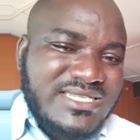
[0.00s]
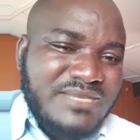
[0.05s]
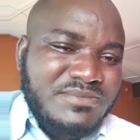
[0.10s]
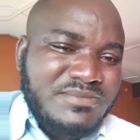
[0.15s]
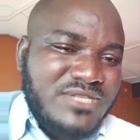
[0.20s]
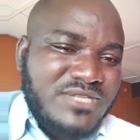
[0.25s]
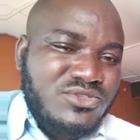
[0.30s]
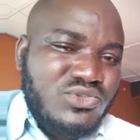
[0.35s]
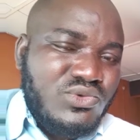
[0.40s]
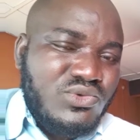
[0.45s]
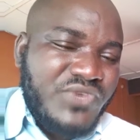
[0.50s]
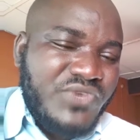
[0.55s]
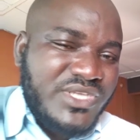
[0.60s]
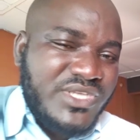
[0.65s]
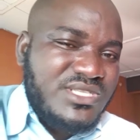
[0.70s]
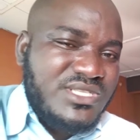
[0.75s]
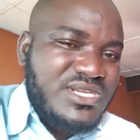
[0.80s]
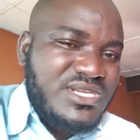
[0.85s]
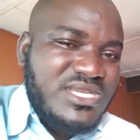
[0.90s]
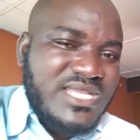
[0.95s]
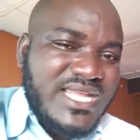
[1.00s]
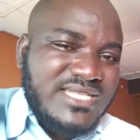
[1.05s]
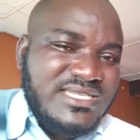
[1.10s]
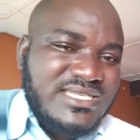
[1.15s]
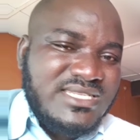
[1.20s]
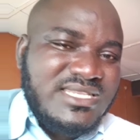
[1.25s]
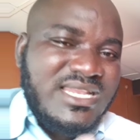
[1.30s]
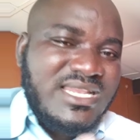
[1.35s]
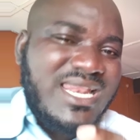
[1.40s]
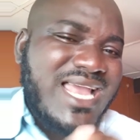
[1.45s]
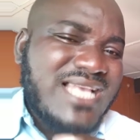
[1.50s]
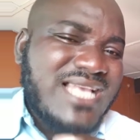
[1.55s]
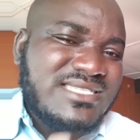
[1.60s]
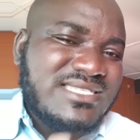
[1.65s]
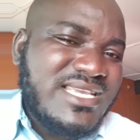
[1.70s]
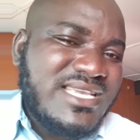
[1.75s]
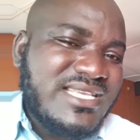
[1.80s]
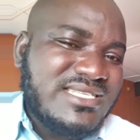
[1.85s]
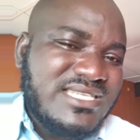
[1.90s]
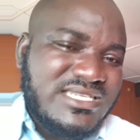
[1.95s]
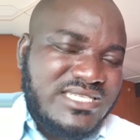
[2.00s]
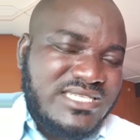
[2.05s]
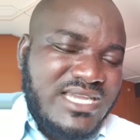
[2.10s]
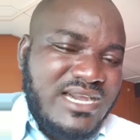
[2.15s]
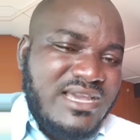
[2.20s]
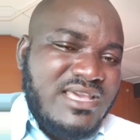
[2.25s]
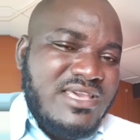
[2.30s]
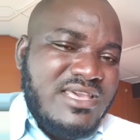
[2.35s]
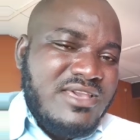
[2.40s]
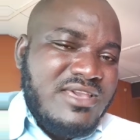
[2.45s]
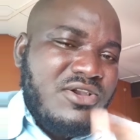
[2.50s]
chapter 2 verse 3, that in the last days it shall